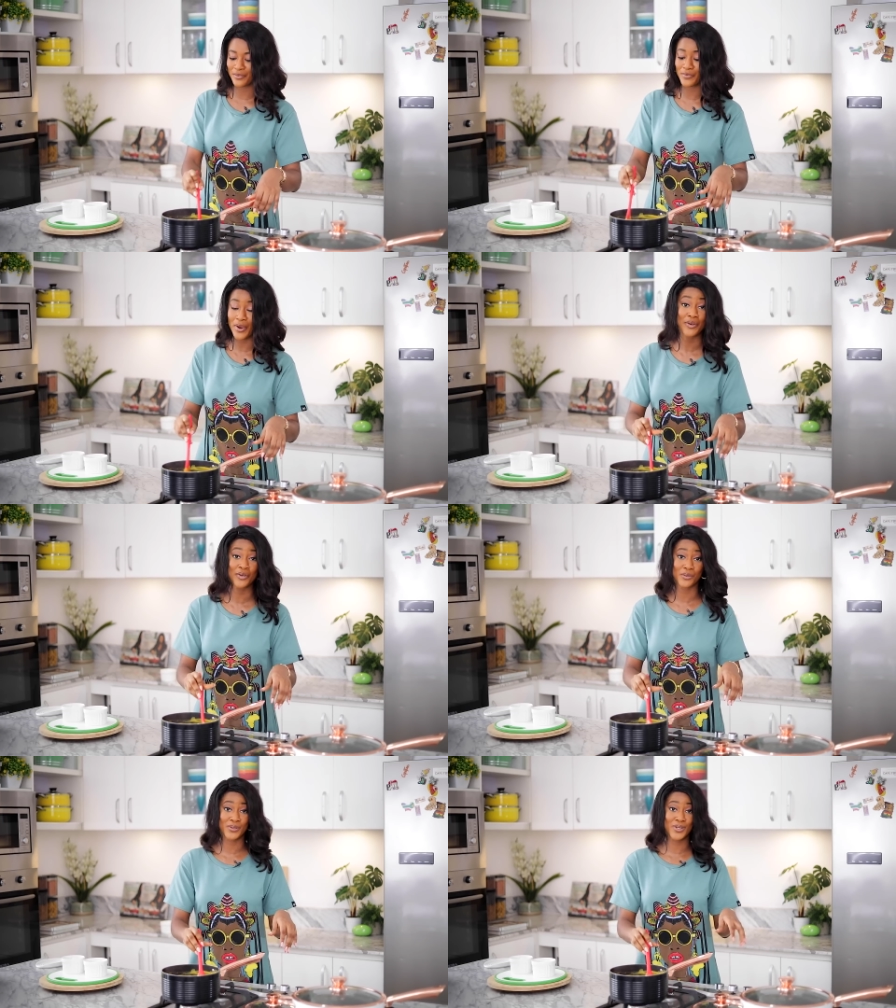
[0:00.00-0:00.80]
very
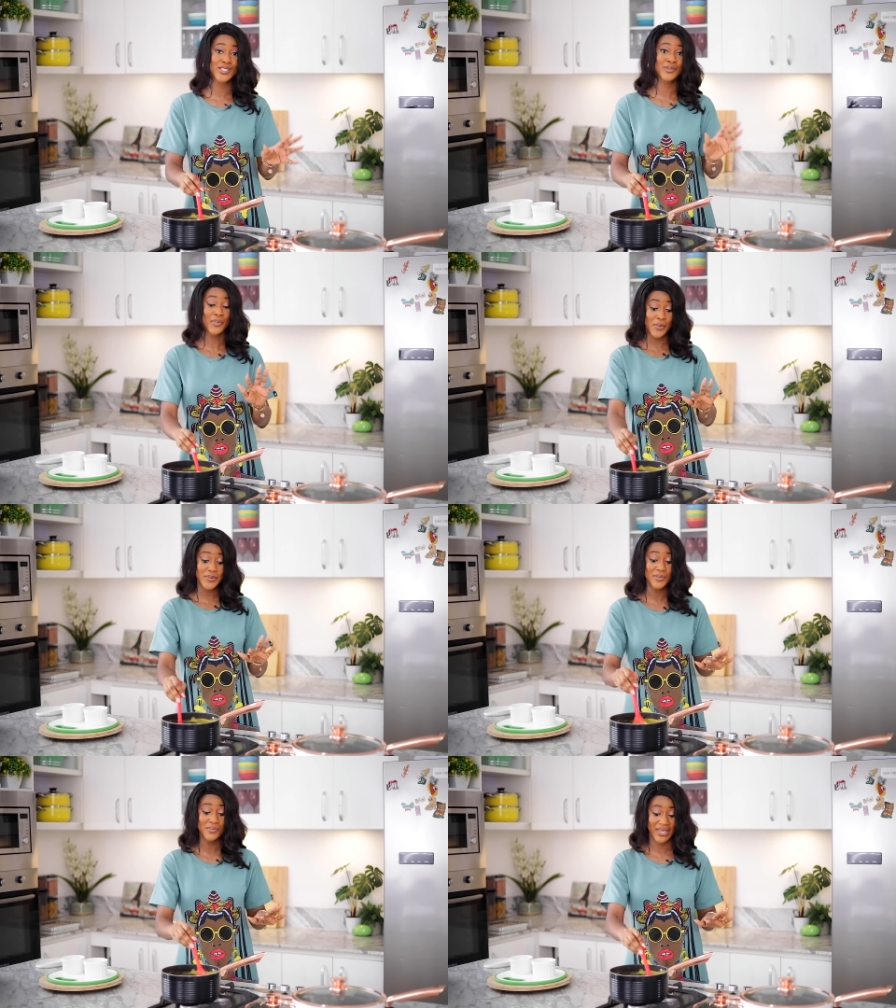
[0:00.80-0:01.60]
good.
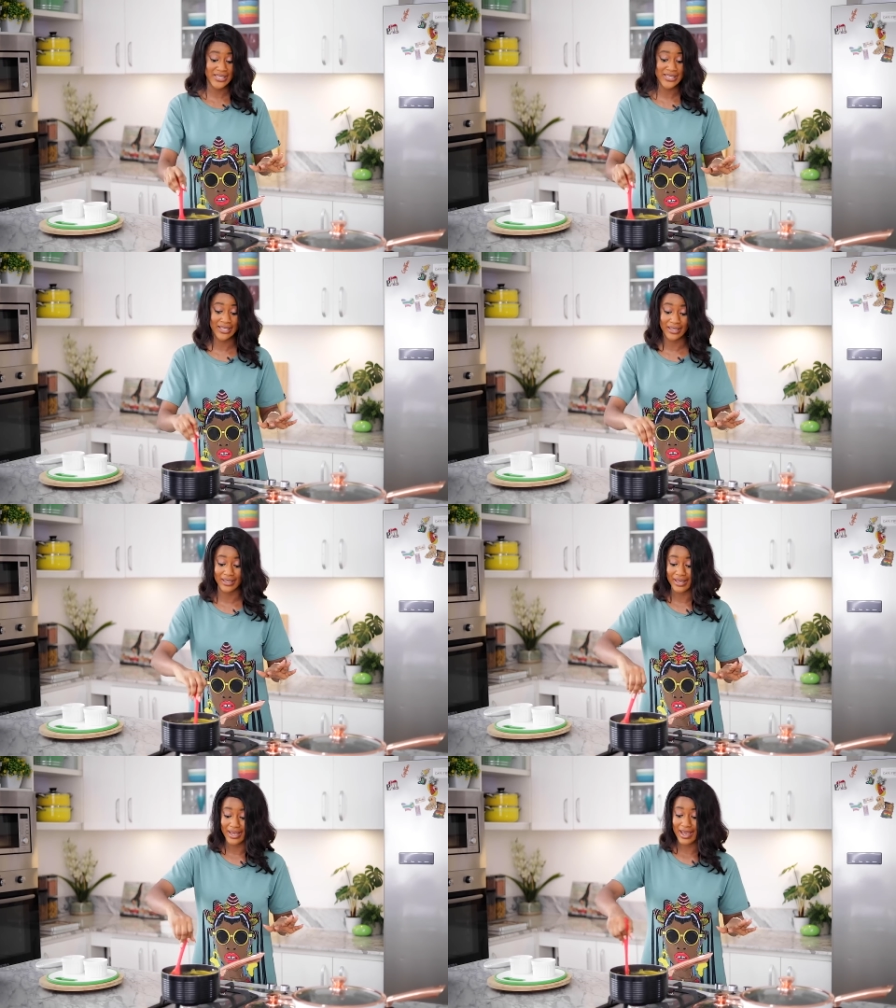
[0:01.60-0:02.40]
Smells amazing.